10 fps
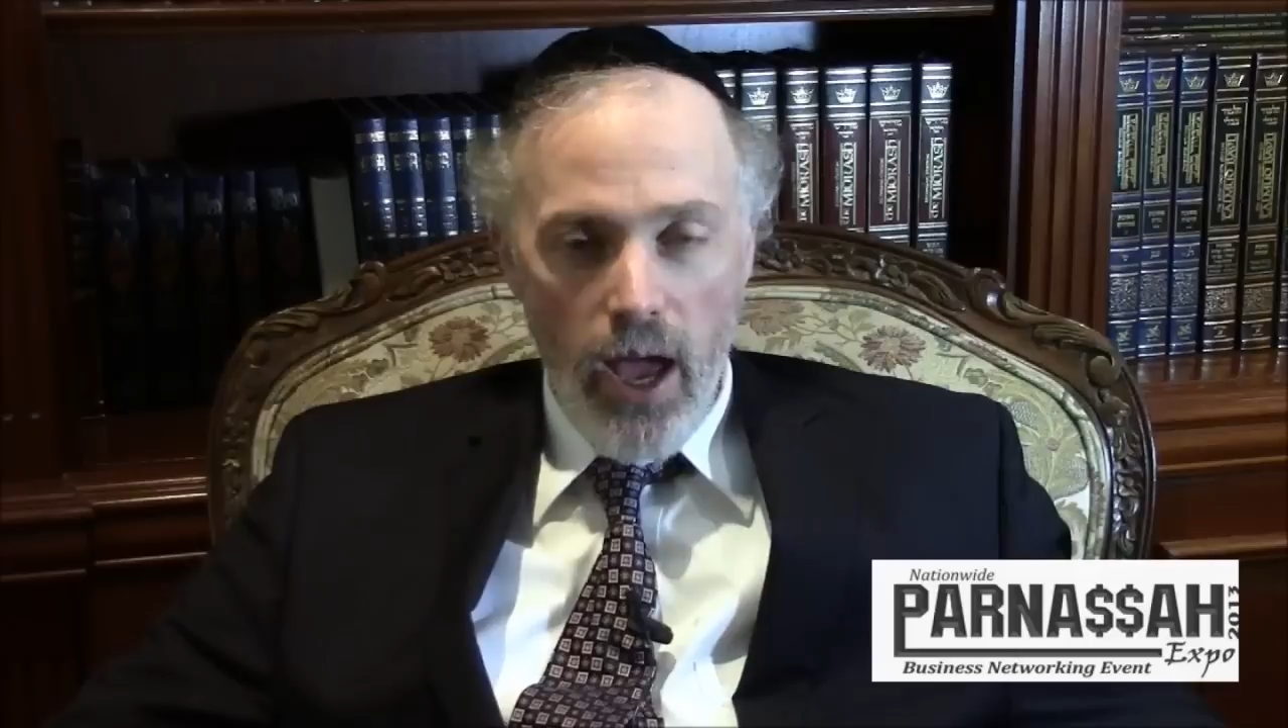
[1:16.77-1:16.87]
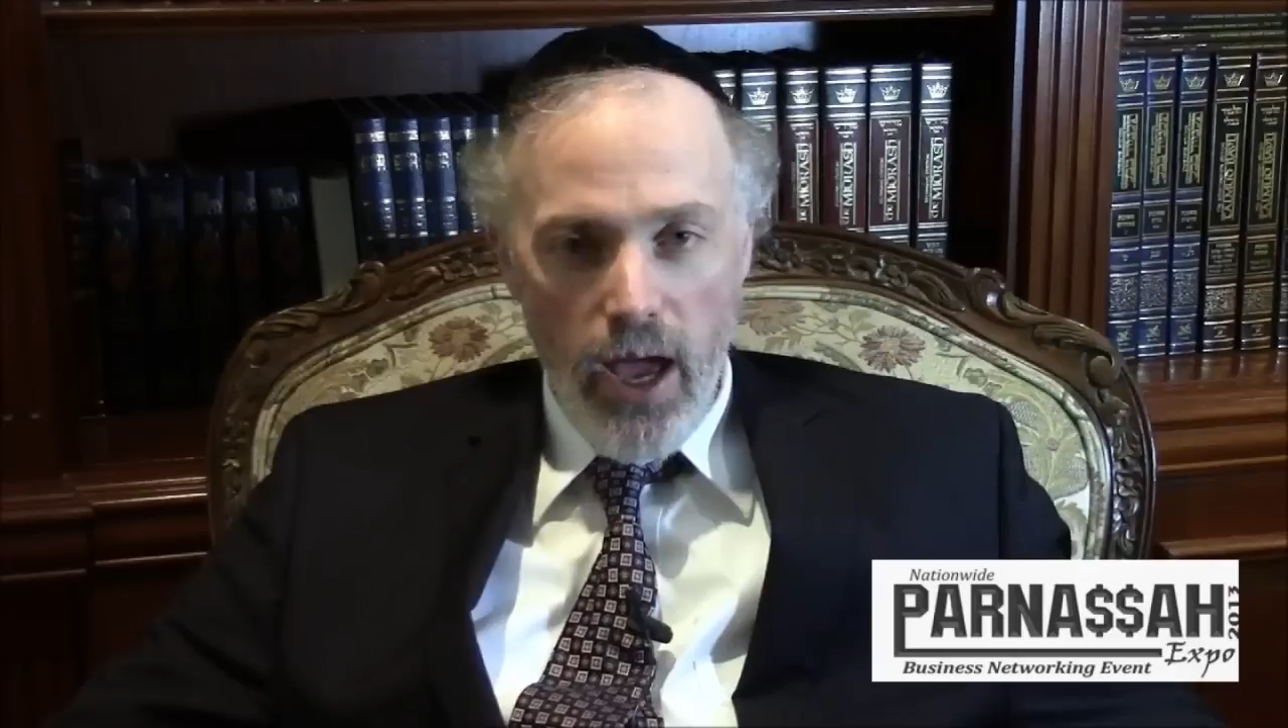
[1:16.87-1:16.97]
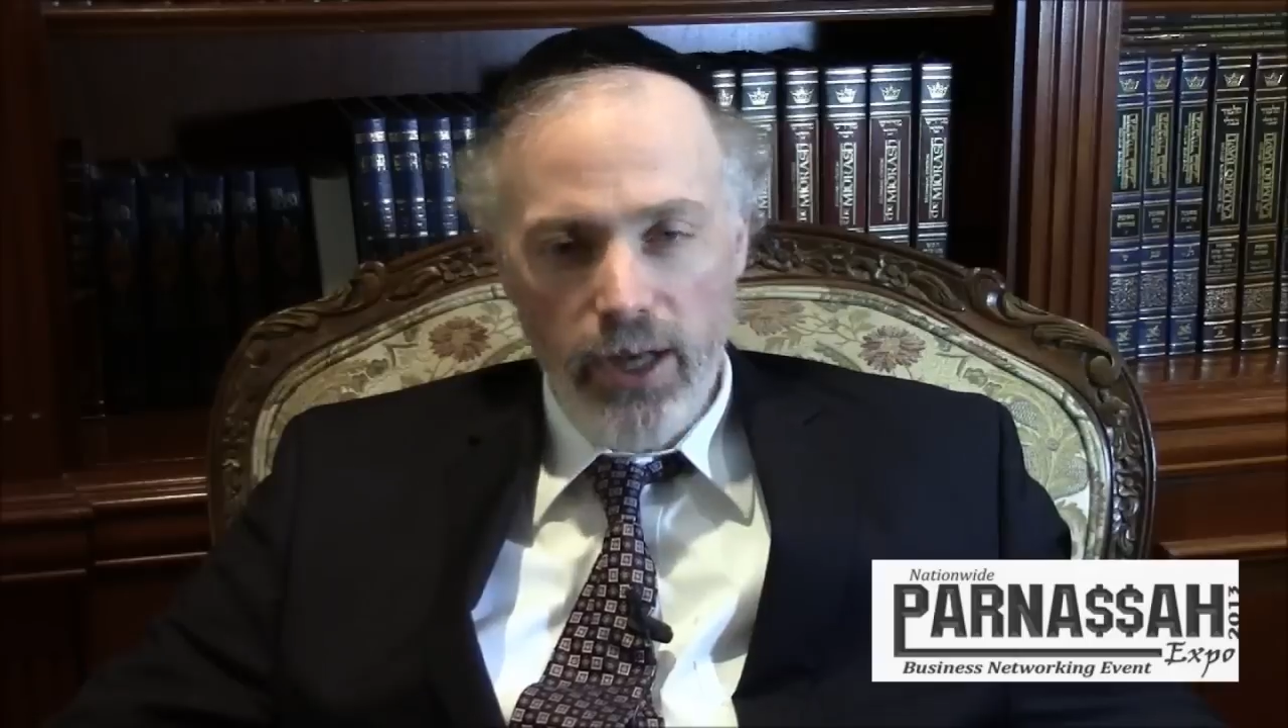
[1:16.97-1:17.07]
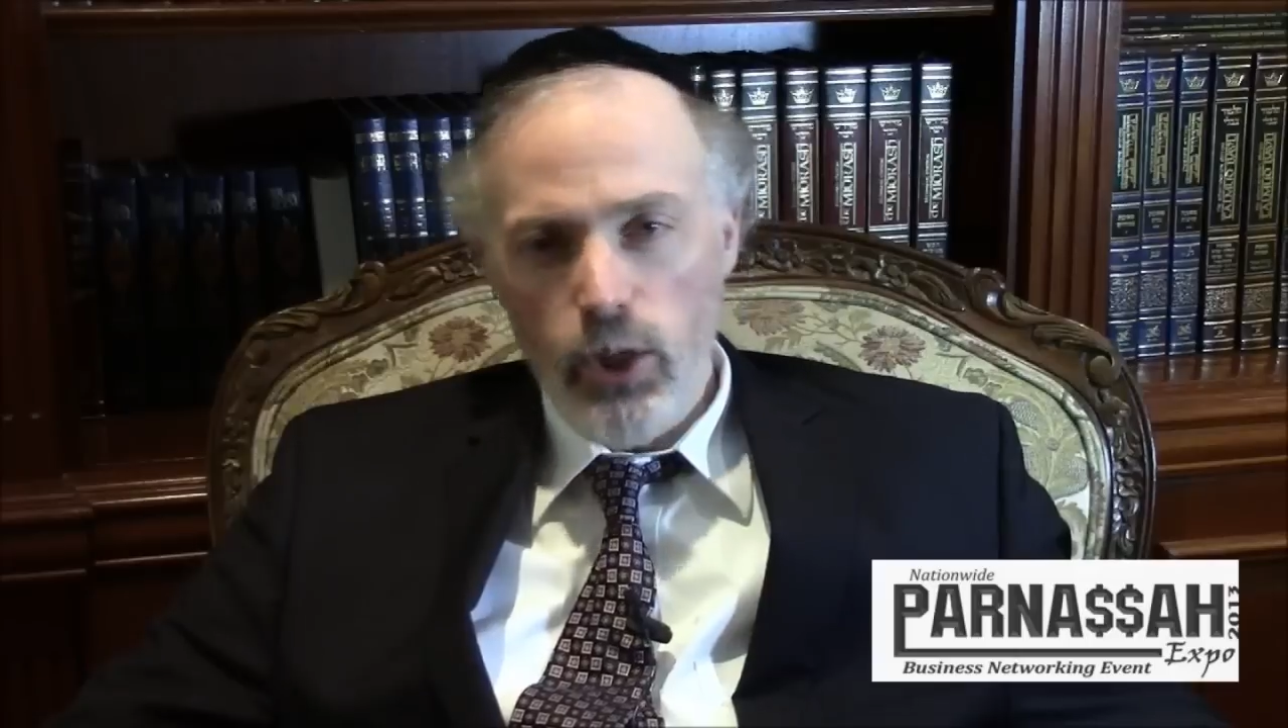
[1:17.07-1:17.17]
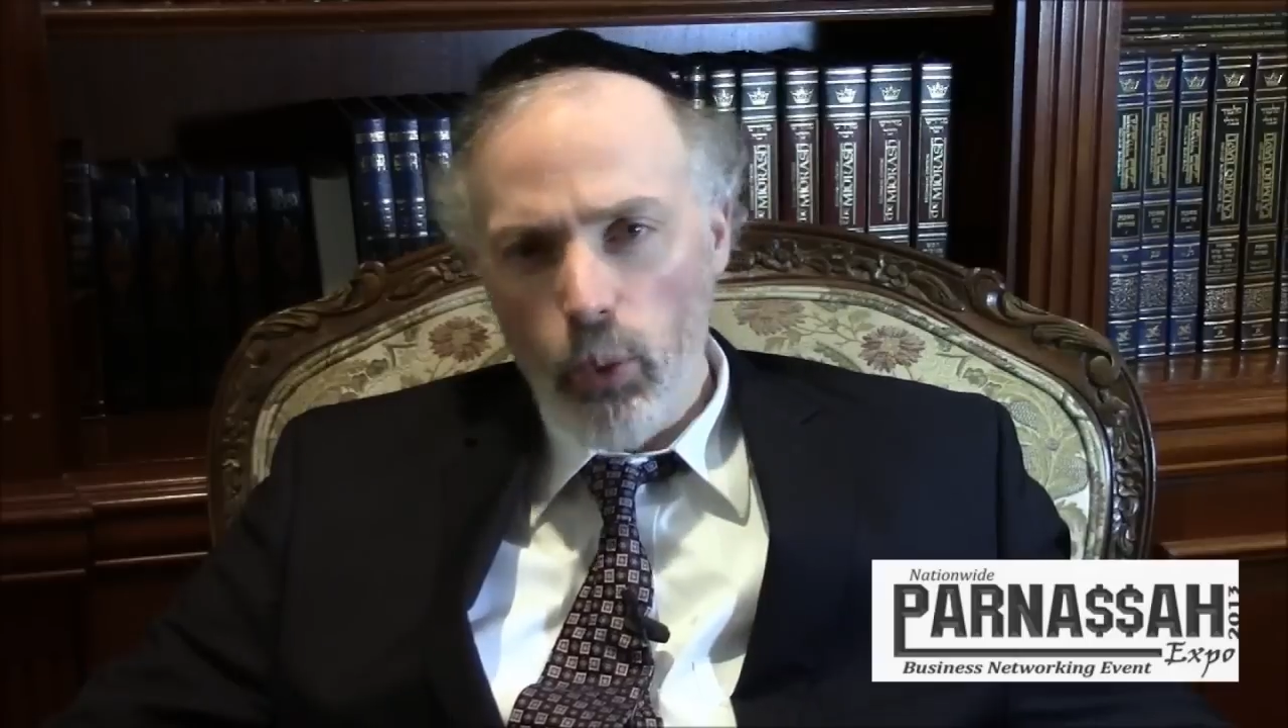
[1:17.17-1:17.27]

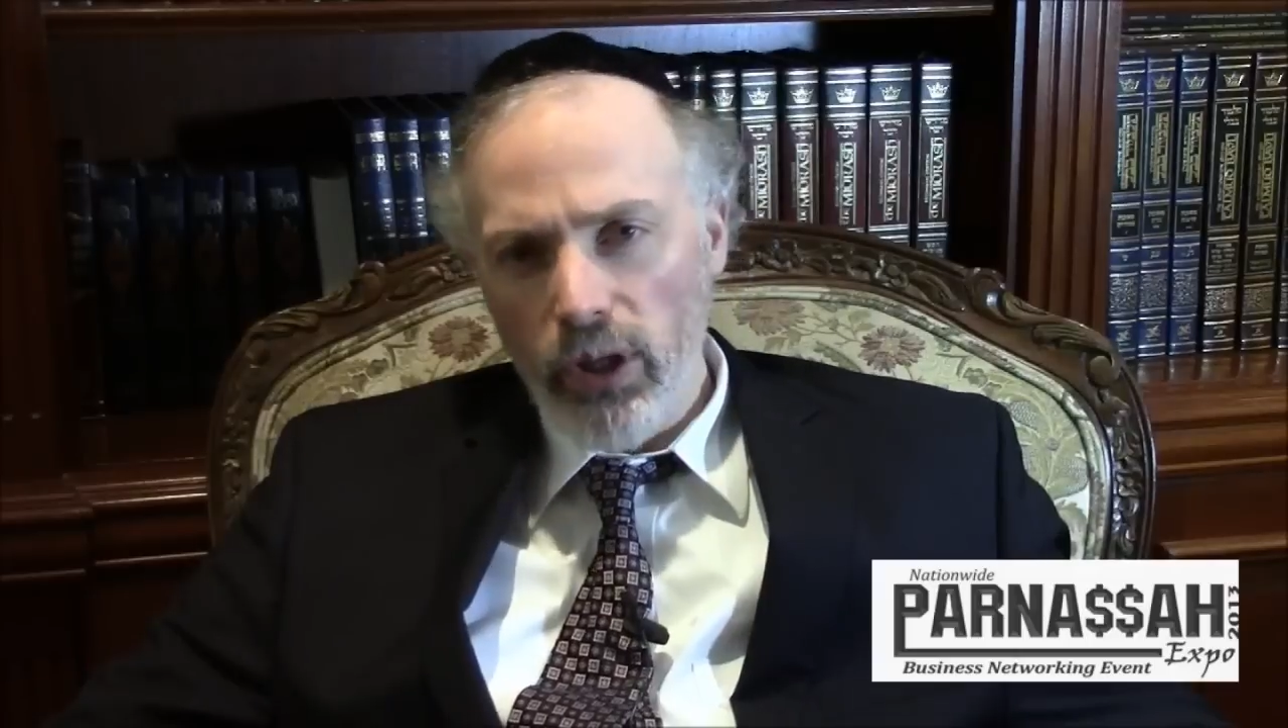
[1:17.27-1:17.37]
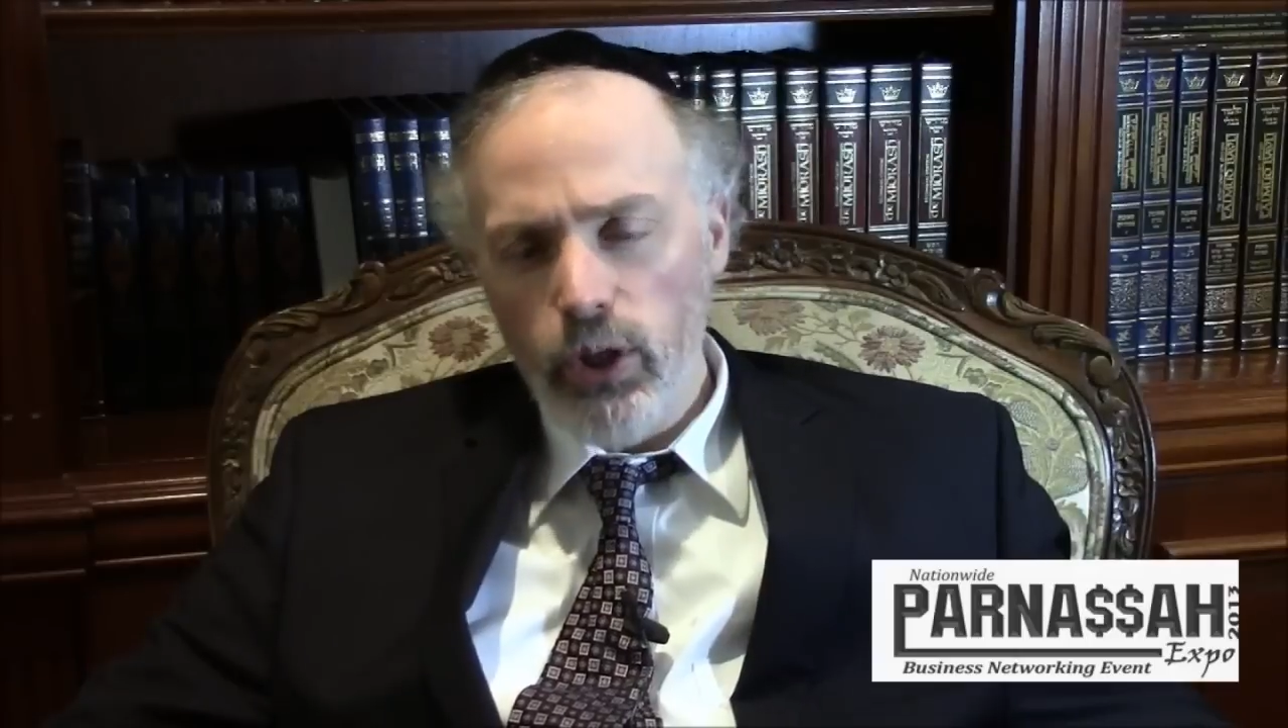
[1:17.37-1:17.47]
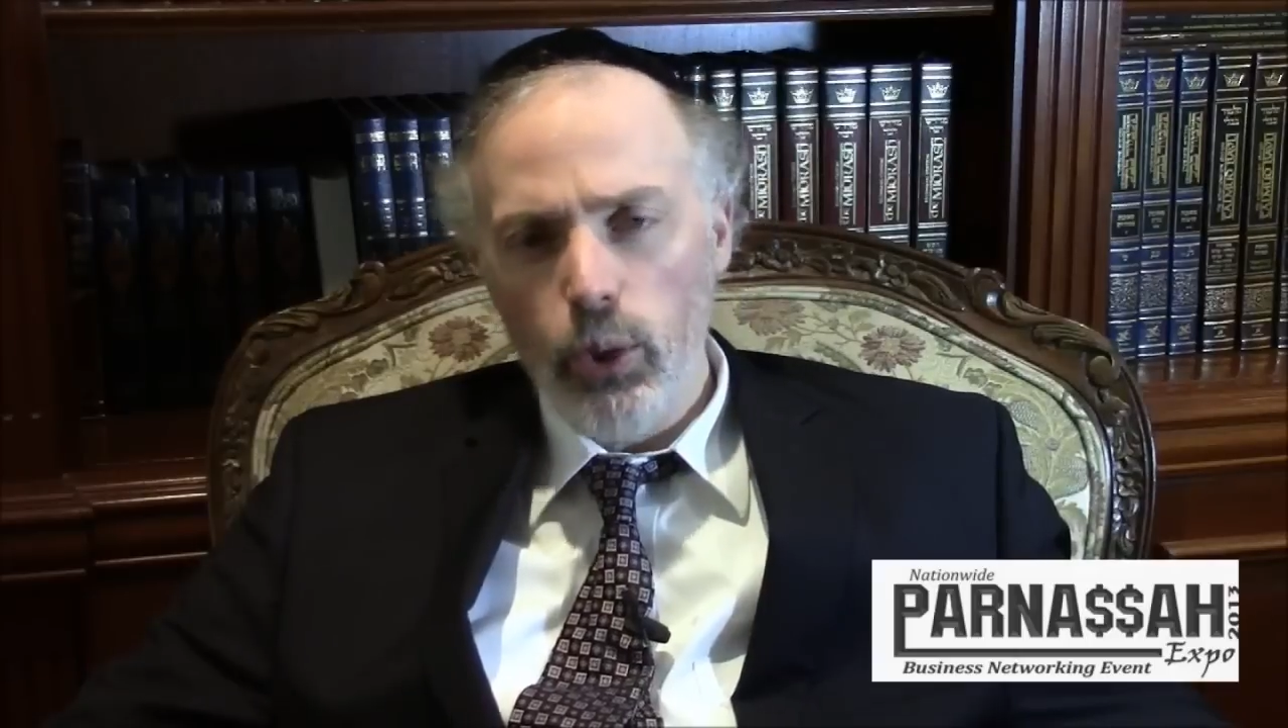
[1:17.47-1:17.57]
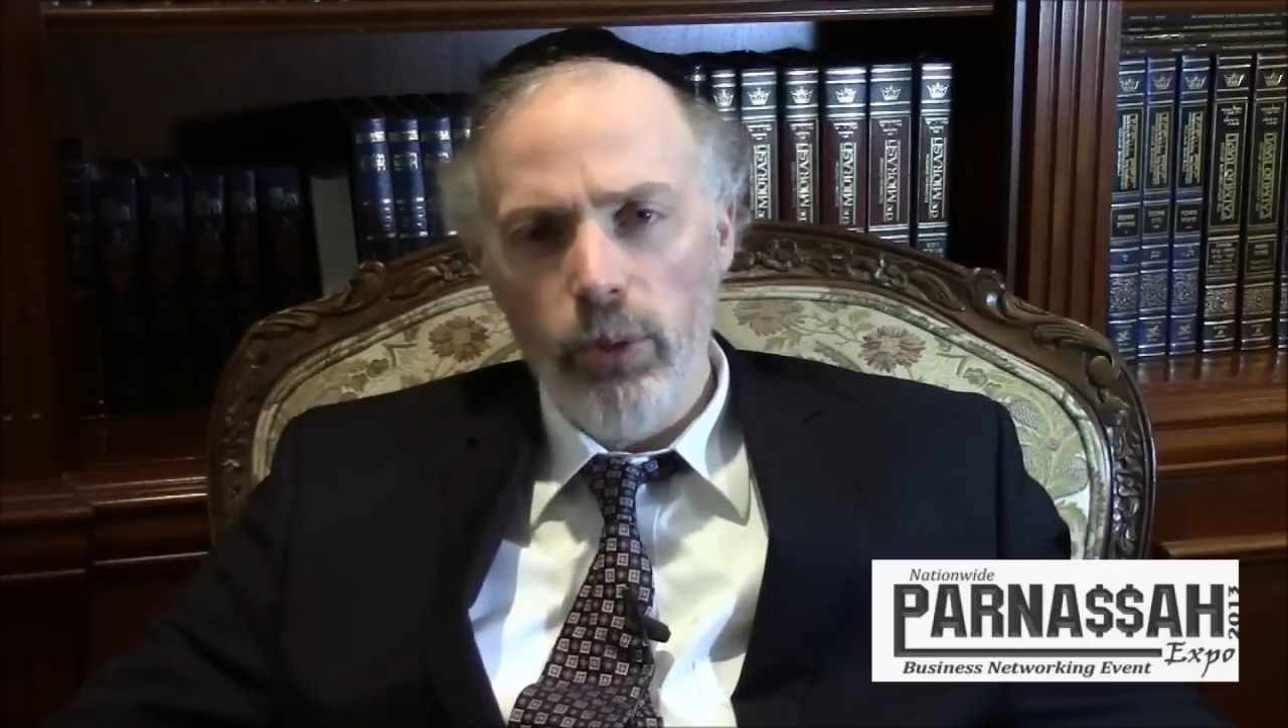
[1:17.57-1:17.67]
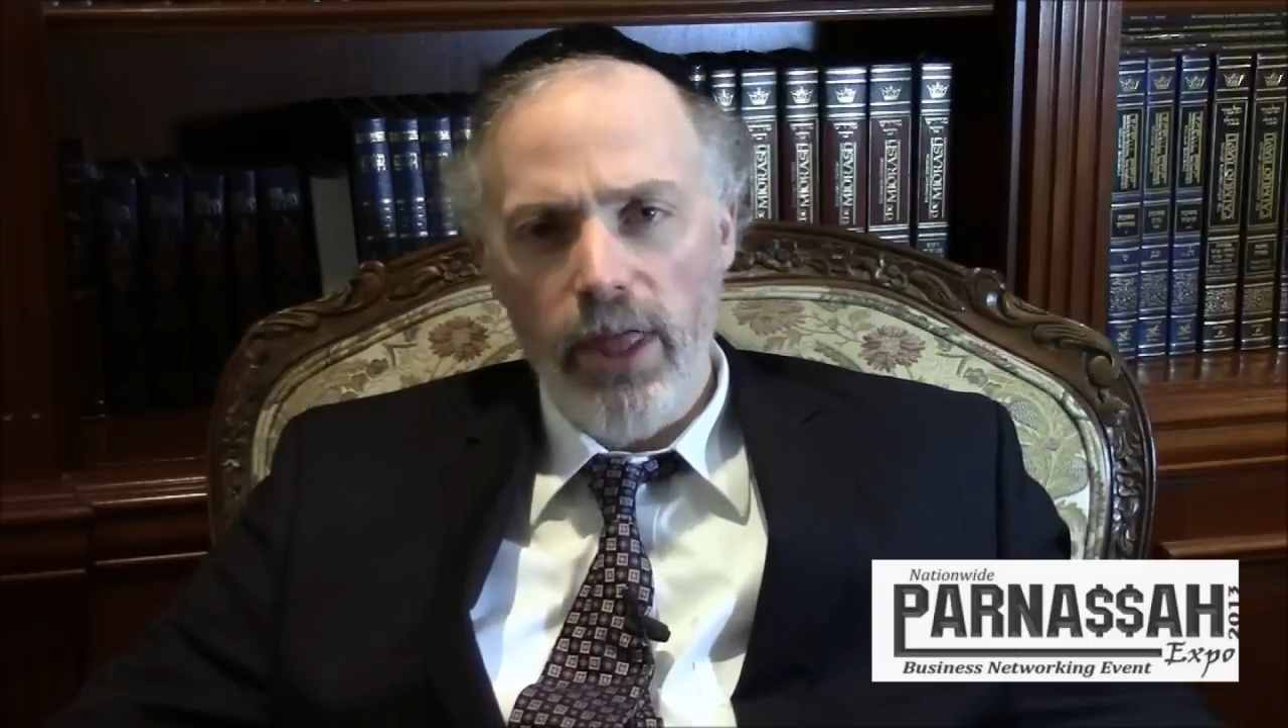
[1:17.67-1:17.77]
And he's really
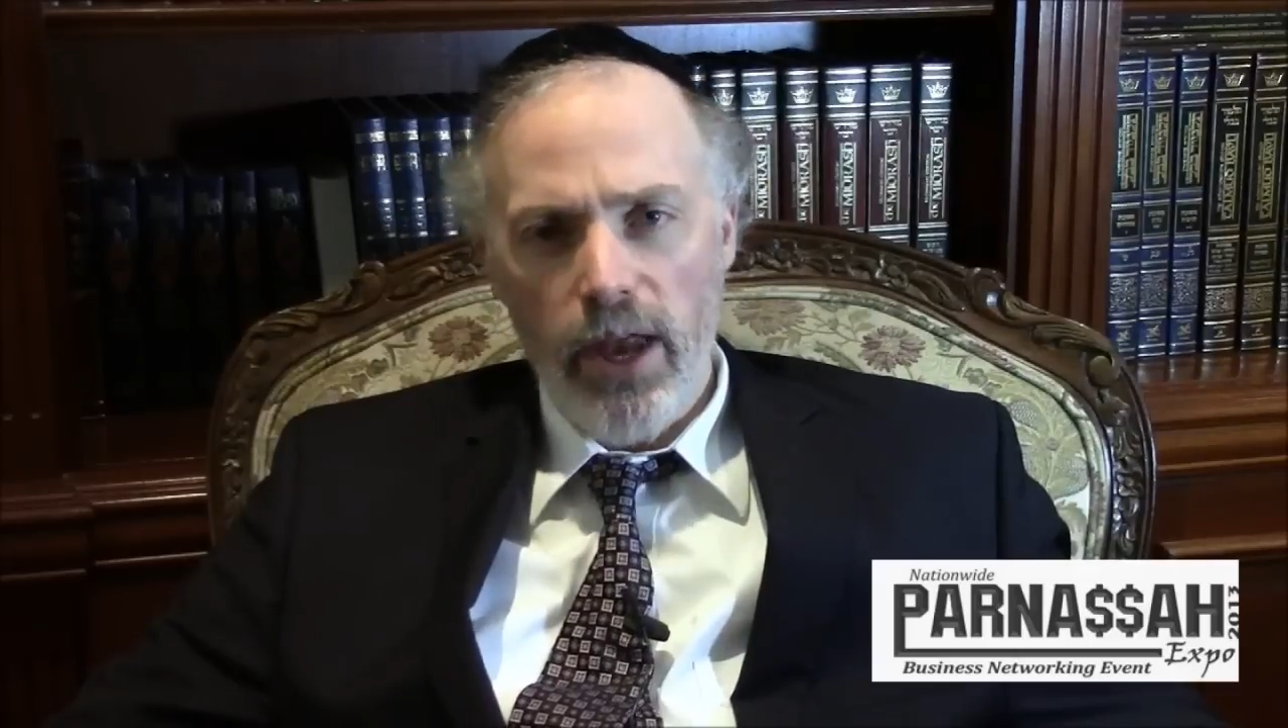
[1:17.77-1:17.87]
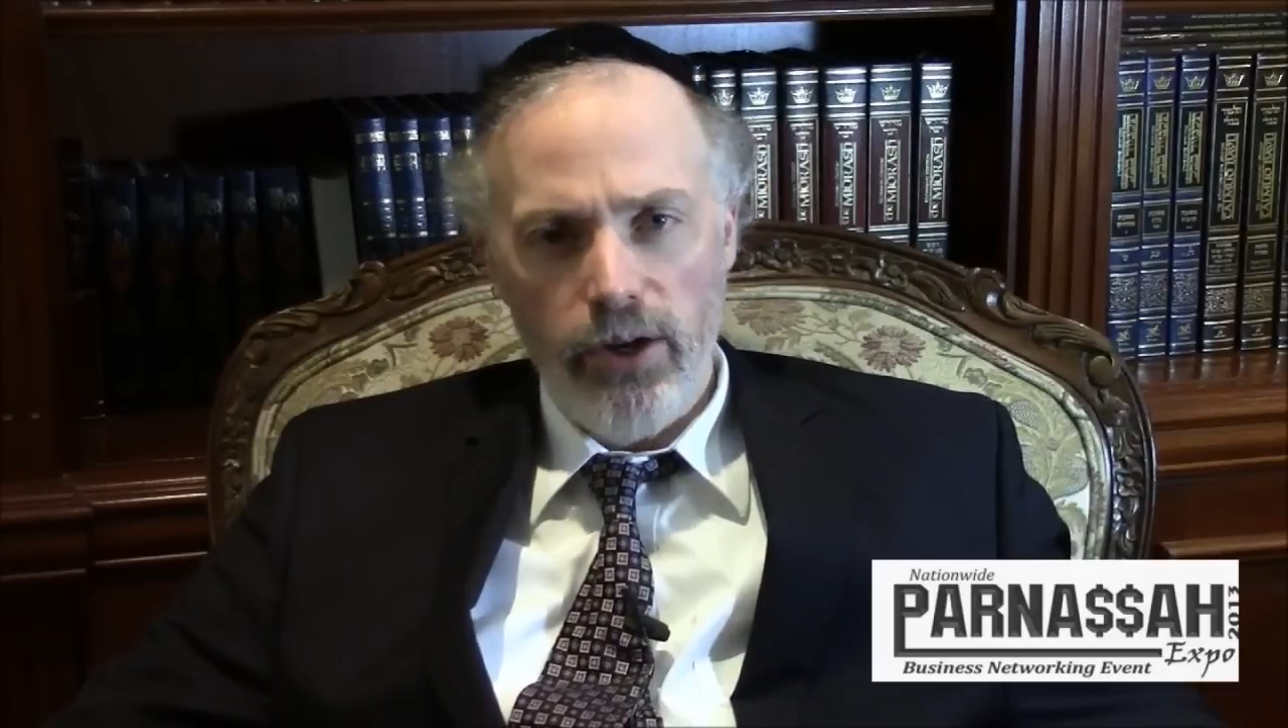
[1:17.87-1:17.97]
doing that